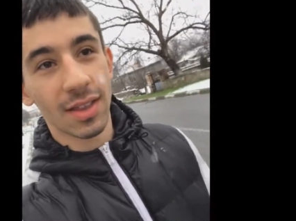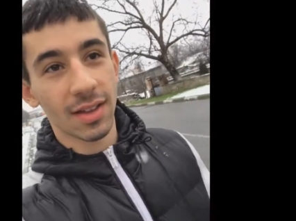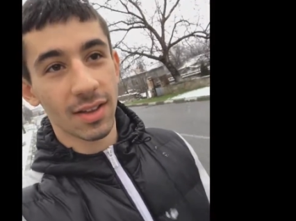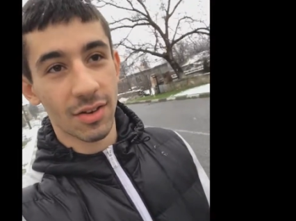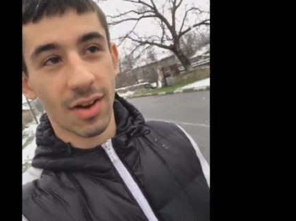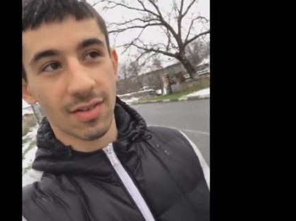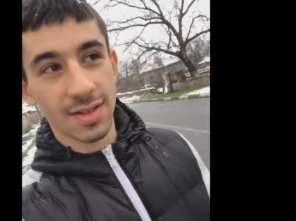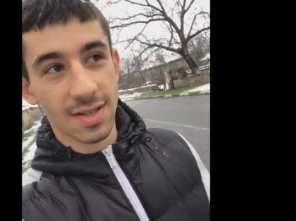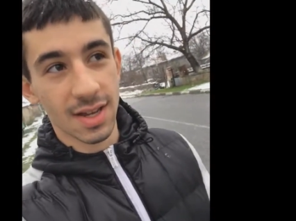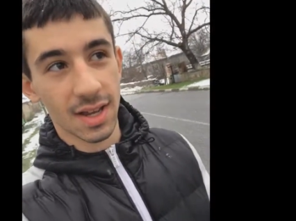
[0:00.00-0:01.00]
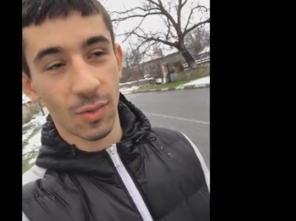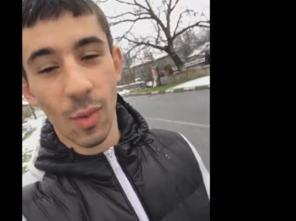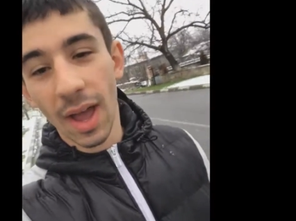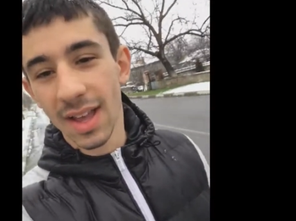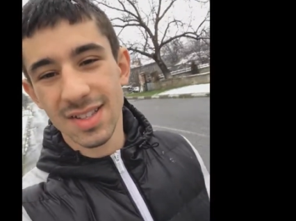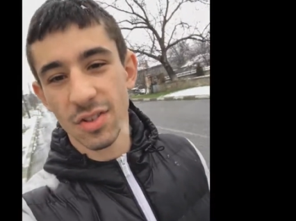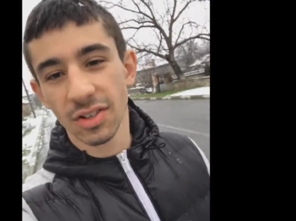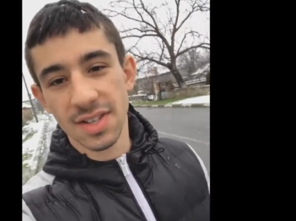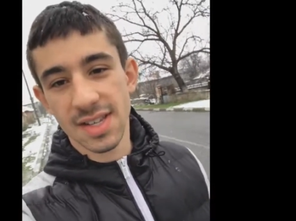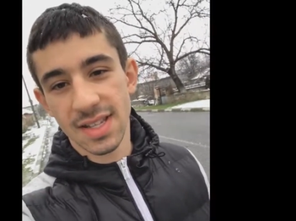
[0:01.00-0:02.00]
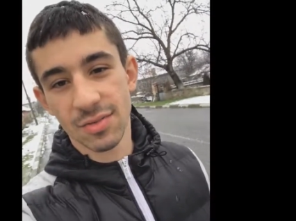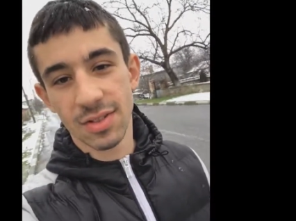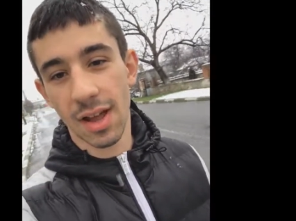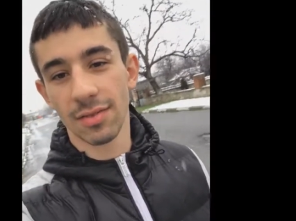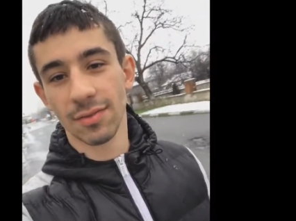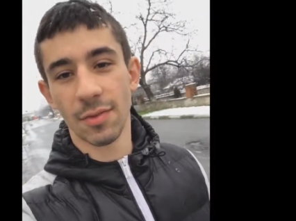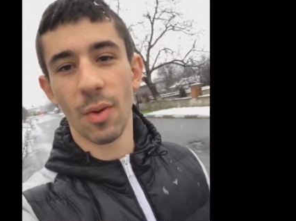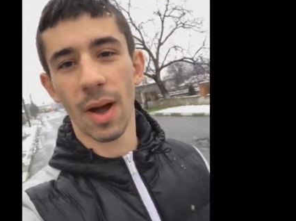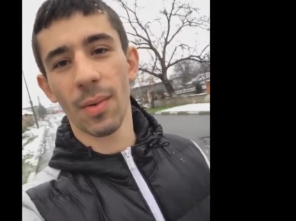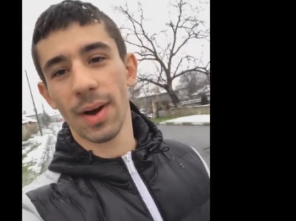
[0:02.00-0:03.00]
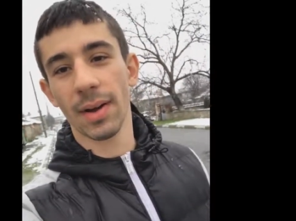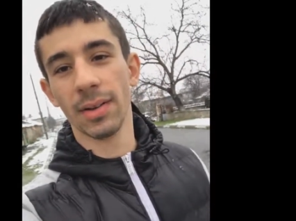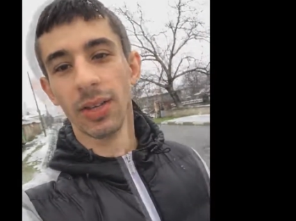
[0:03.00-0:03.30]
the ground is wet, it's not going to settle down for quite a while.